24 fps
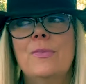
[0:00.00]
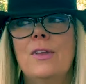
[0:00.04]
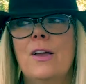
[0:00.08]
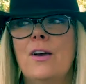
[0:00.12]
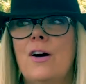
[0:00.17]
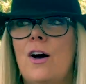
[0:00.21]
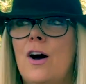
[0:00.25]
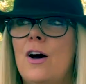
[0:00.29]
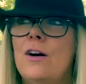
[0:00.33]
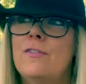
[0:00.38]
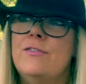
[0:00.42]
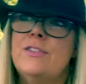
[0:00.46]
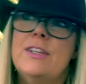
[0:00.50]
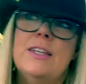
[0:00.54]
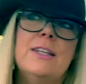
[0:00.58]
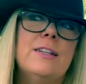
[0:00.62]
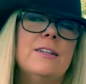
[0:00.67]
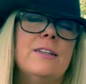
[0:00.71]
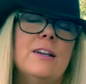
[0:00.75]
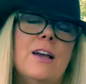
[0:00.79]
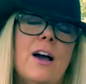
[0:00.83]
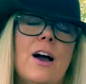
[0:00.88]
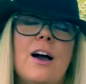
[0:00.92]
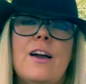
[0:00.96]

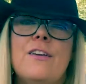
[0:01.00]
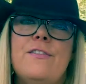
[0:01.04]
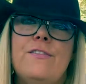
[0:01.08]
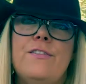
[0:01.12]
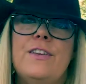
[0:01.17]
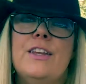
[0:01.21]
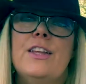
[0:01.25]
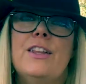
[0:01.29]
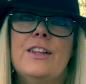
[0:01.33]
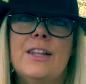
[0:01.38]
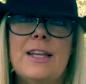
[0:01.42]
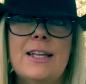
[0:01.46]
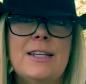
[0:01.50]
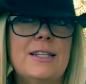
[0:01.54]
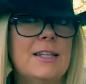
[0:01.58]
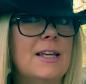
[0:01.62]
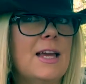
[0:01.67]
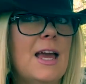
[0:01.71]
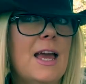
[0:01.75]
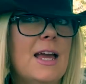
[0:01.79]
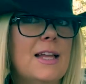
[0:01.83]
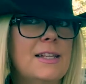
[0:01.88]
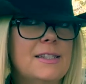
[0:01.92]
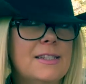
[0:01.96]
often I feel
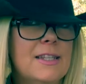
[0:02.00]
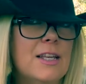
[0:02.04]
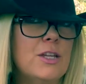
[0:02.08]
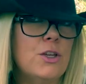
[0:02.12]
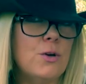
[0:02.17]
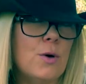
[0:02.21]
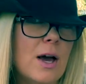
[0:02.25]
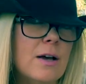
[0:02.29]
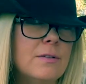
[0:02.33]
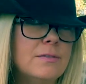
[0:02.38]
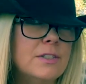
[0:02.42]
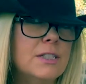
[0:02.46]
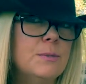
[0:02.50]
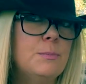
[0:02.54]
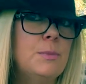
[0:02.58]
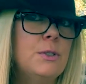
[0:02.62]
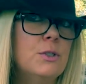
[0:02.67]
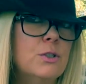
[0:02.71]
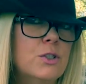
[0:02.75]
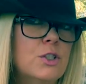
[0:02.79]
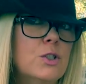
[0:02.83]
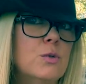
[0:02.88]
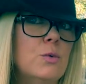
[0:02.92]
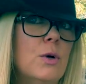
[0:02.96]
indicates that you have
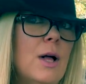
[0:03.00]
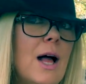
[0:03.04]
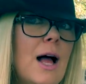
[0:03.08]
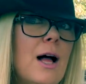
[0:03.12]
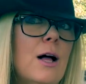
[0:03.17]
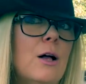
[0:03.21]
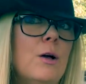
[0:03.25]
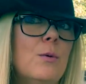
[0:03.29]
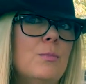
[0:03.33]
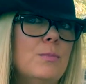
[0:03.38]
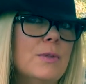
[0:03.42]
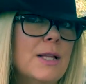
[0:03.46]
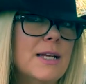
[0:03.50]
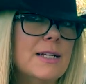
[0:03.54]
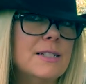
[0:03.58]
spiritual help,